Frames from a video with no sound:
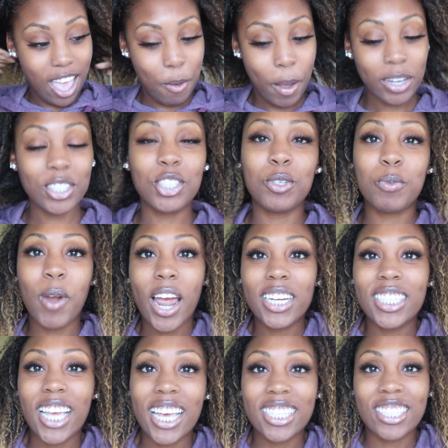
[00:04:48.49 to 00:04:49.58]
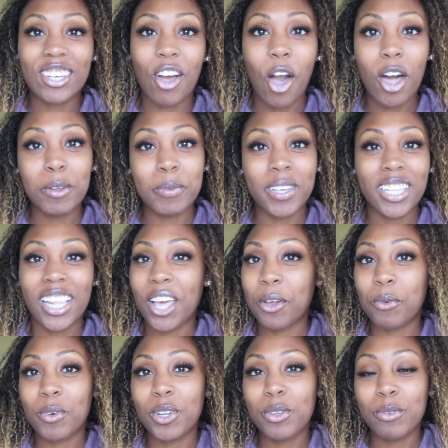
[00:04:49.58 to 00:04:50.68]
I'm actually surprised she hasn't called me.
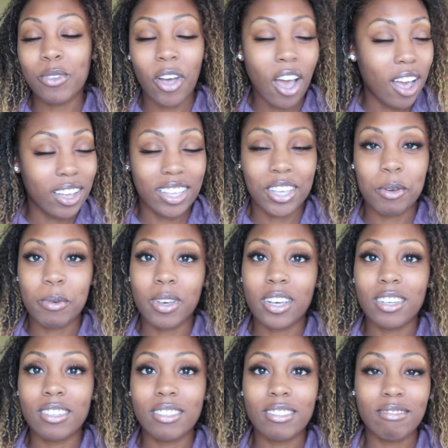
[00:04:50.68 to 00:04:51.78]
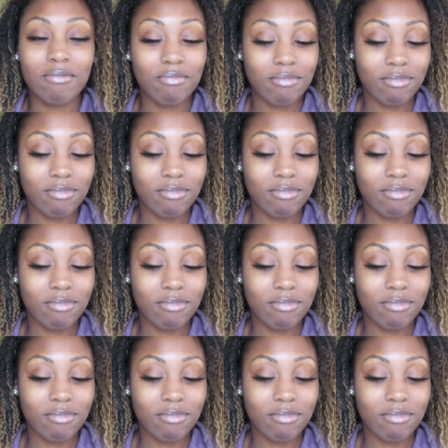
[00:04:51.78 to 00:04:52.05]
Like, what are you talking about?